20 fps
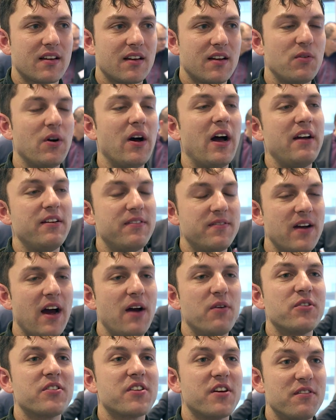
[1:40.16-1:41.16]
Well, I, I
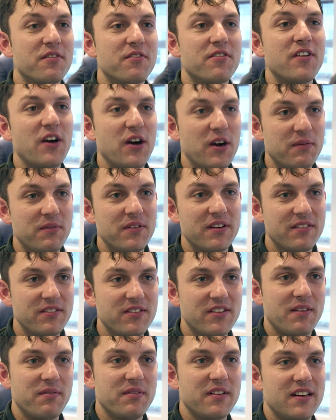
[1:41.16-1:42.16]
was confirmed of
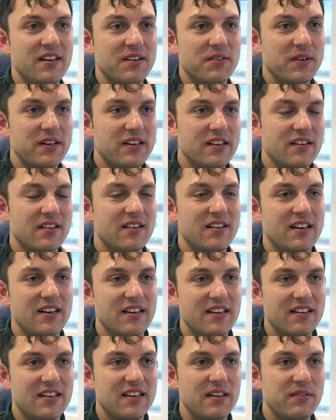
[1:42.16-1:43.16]
something, which is that
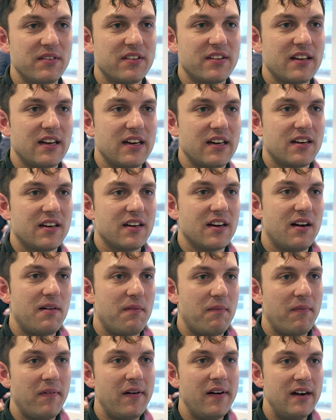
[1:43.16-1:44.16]
it seems like
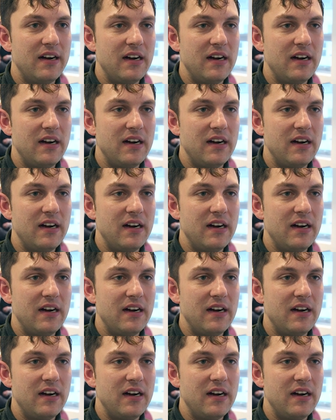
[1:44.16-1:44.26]
um,